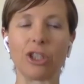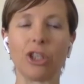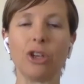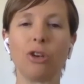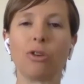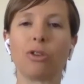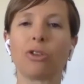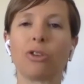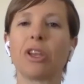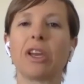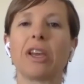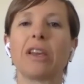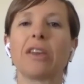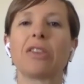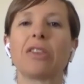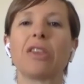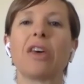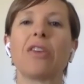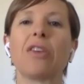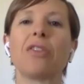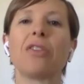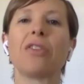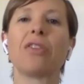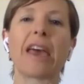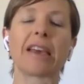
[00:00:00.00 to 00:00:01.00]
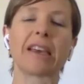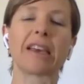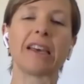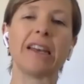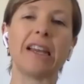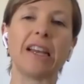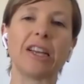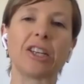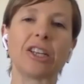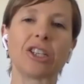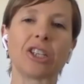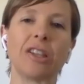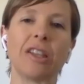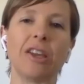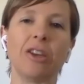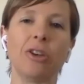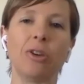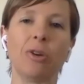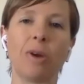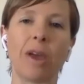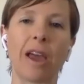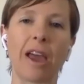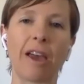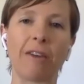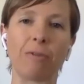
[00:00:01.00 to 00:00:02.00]
do you think that that connection that
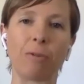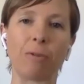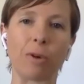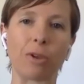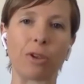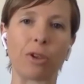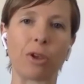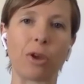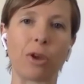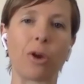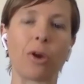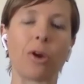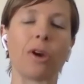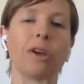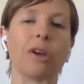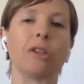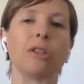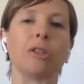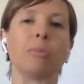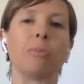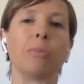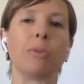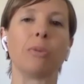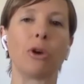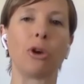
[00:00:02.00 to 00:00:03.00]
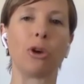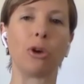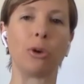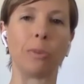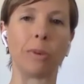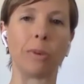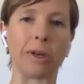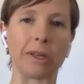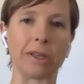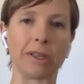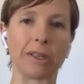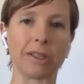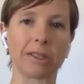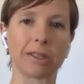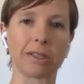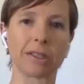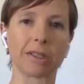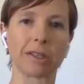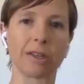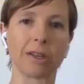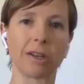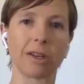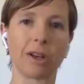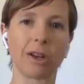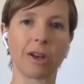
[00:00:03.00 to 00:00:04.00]
you have with her is permanent,
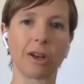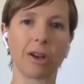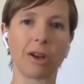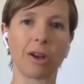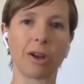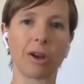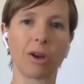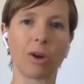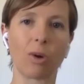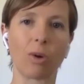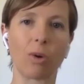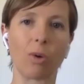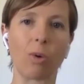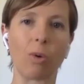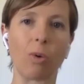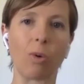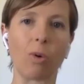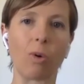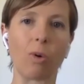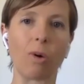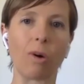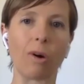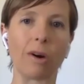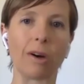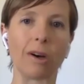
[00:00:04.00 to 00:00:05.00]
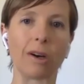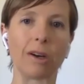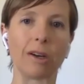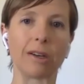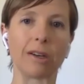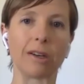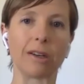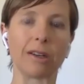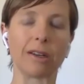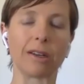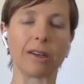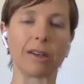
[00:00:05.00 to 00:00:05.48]
or